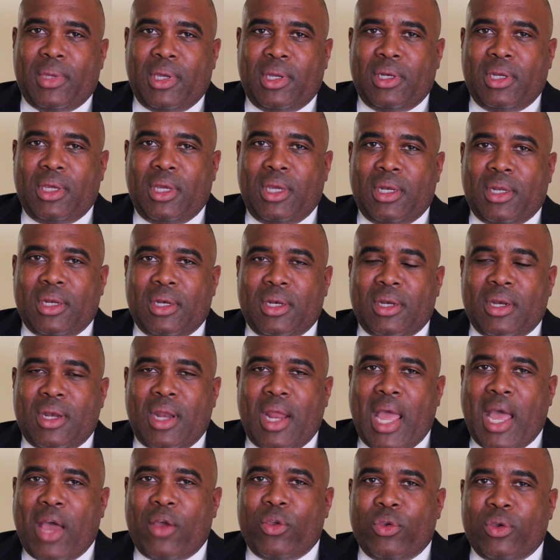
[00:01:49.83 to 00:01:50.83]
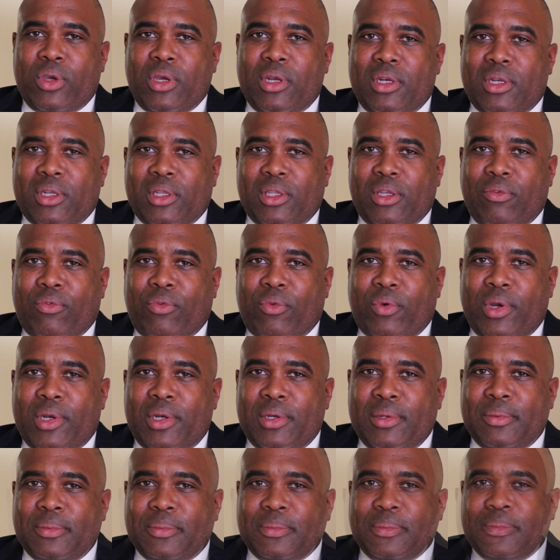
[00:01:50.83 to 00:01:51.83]
they need and how you can deliver
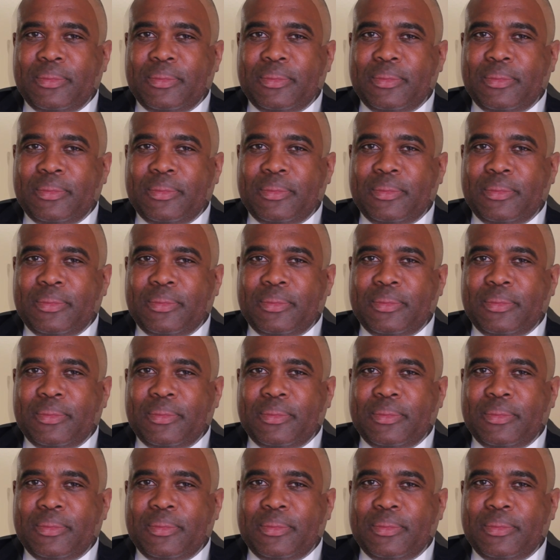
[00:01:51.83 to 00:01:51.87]
it.